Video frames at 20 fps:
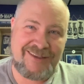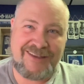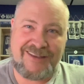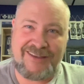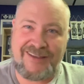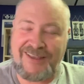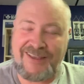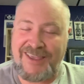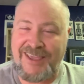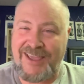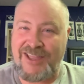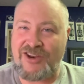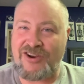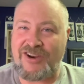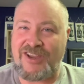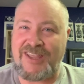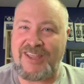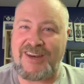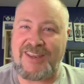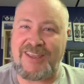Again, you're
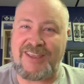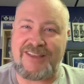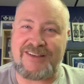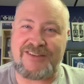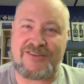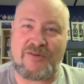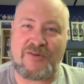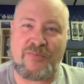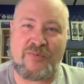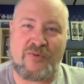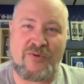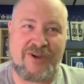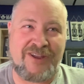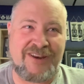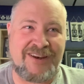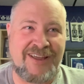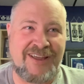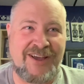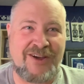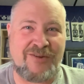getting into a point
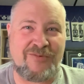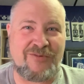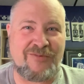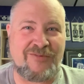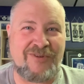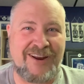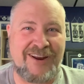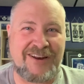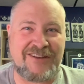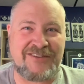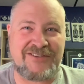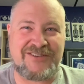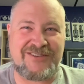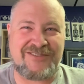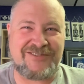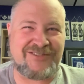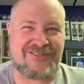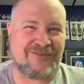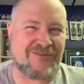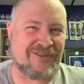now where Ryan
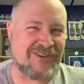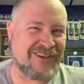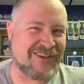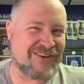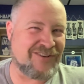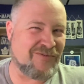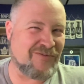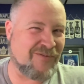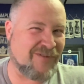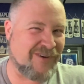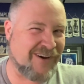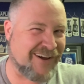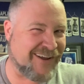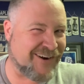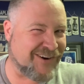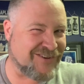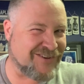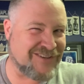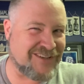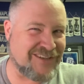Searle's going into
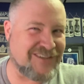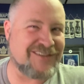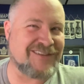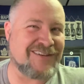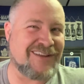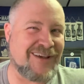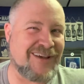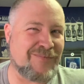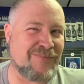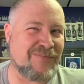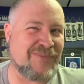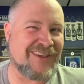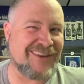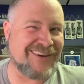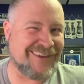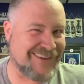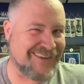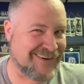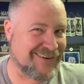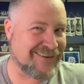waters he's not been
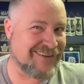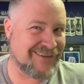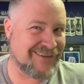in.